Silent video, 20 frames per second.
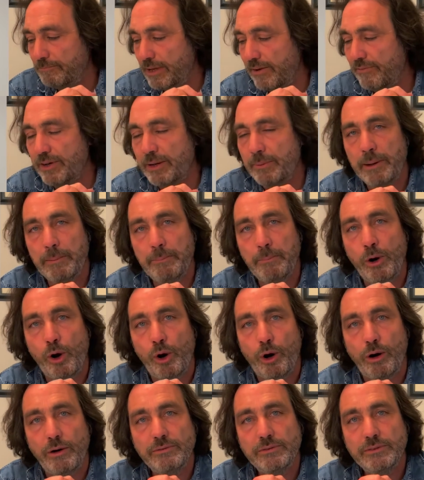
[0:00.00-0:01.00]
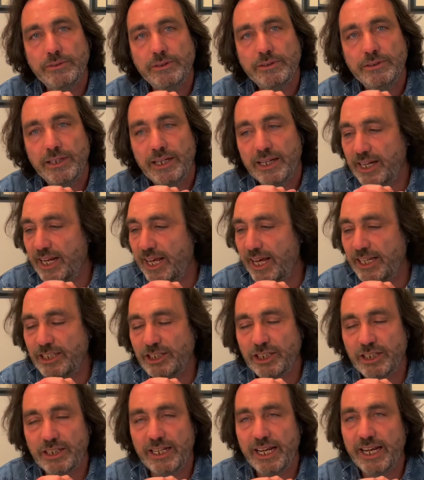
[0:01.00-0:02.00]
having a bit more. And
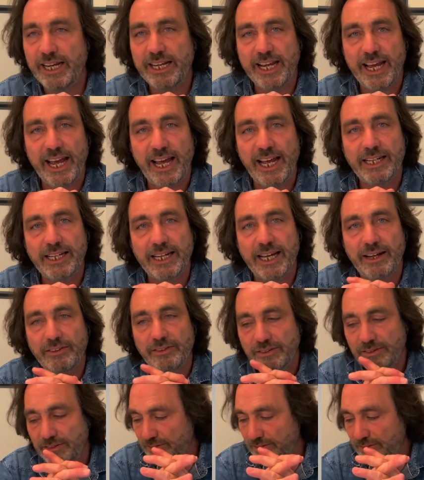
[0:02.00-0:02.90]
letting your hair down,